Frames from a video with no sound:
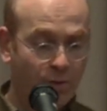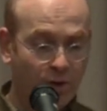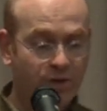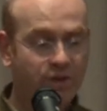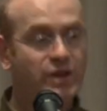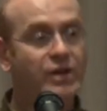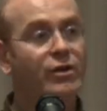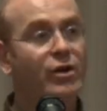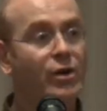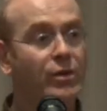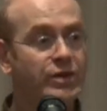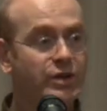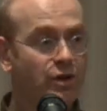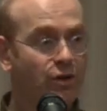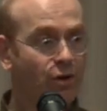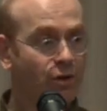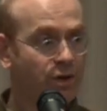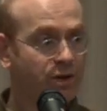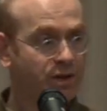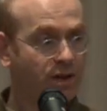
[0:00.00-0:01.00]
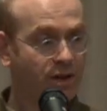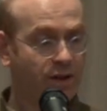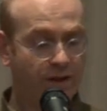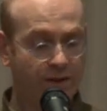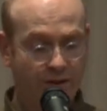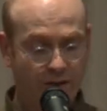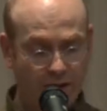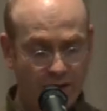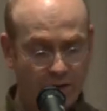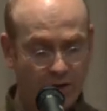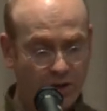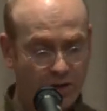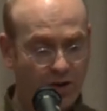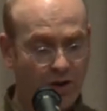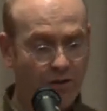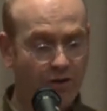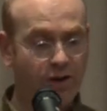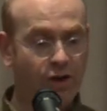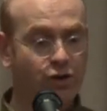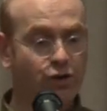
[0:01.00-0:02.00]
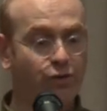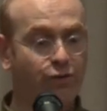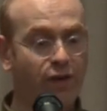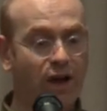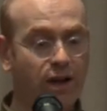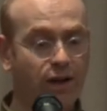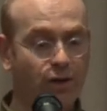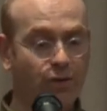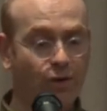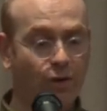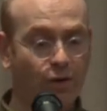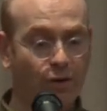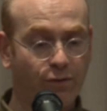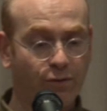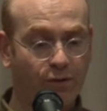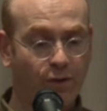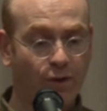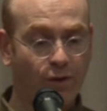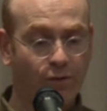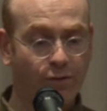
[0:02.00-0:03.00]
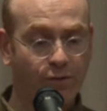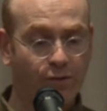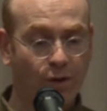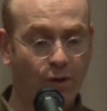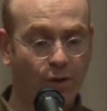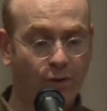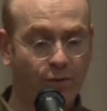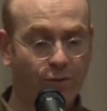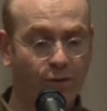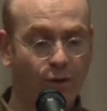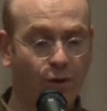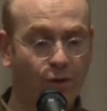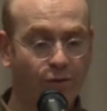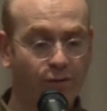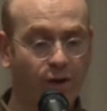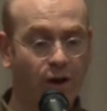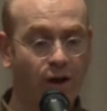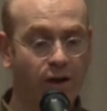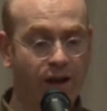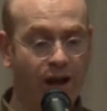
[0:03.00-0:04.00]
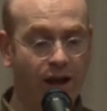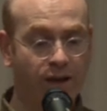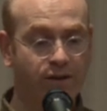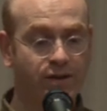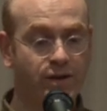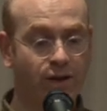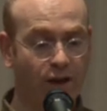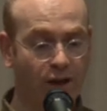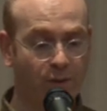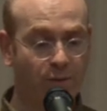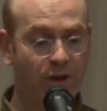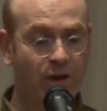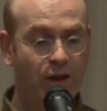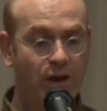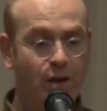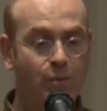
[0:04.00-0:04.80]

well, 0, 0 is, a, is, is just our initial value of, of, of, of our nat type.